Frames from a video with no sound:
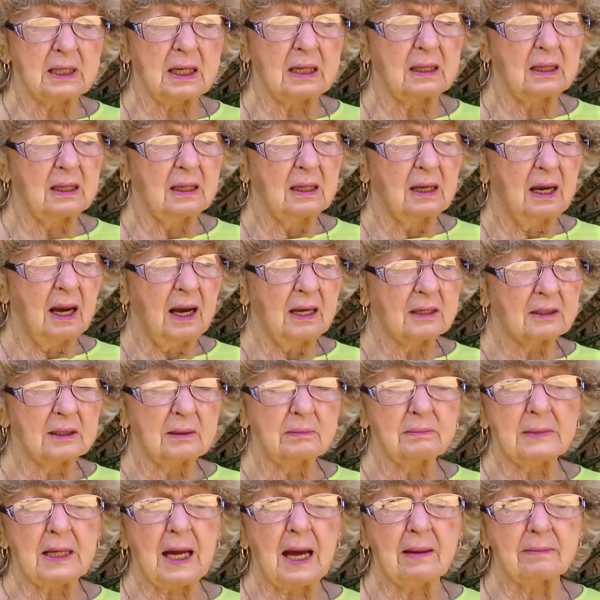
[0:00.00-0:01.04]
I
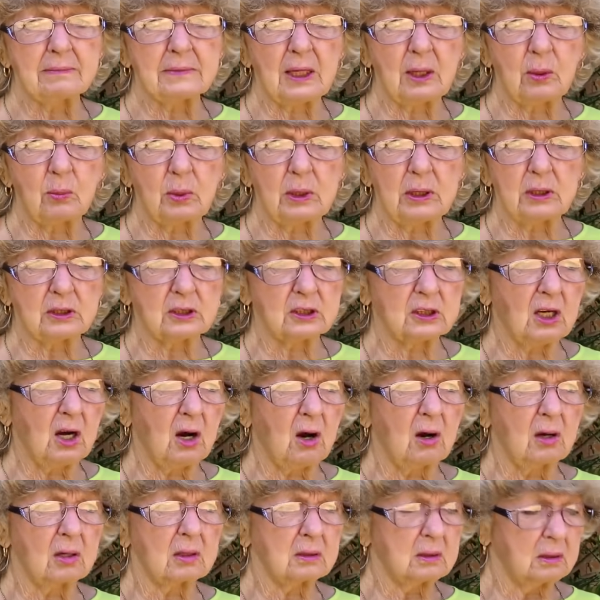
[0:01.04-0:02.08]
Sometimes I wear
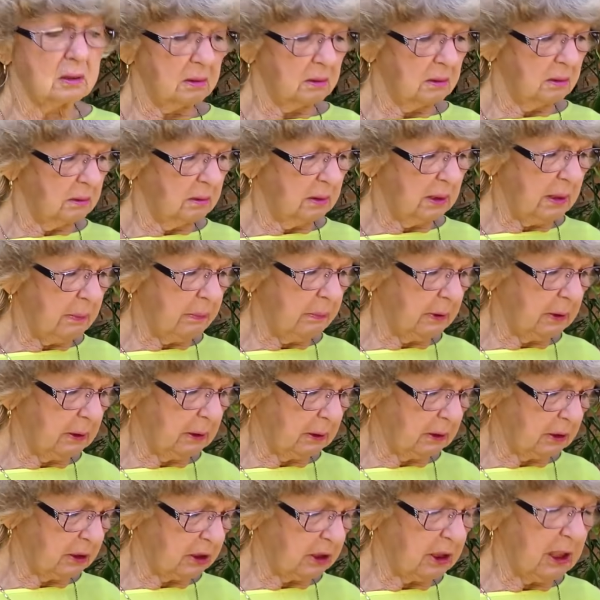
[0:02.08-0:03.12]
socks, them
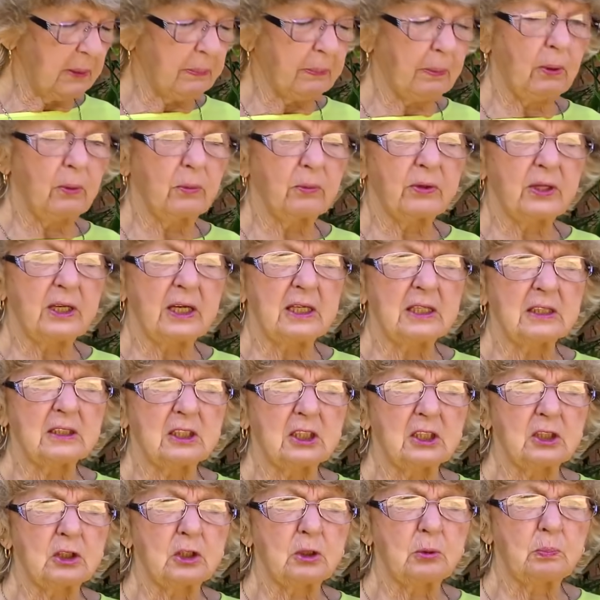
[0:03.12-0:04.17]
little slip-on things
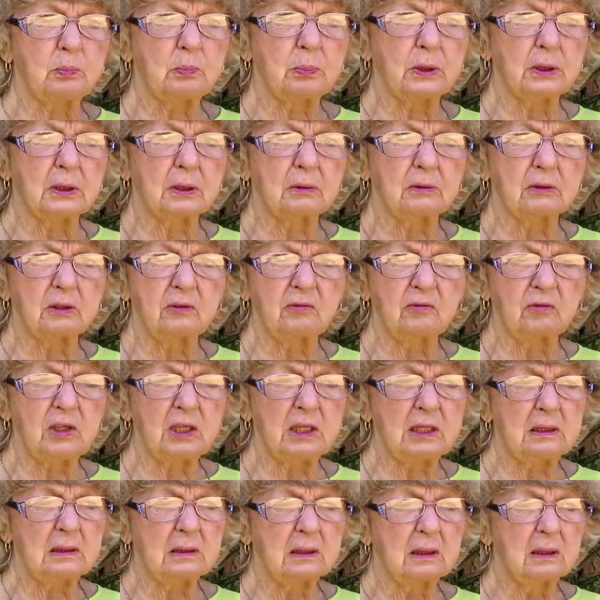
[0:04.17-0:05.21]
that you put on your
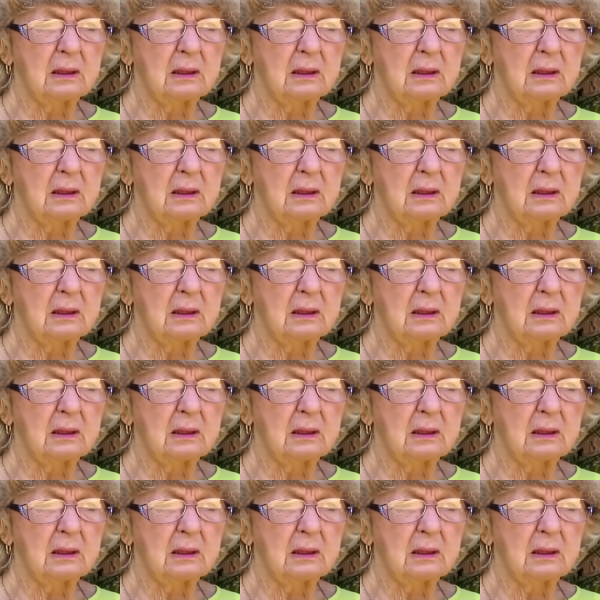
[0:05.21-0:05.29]
feet.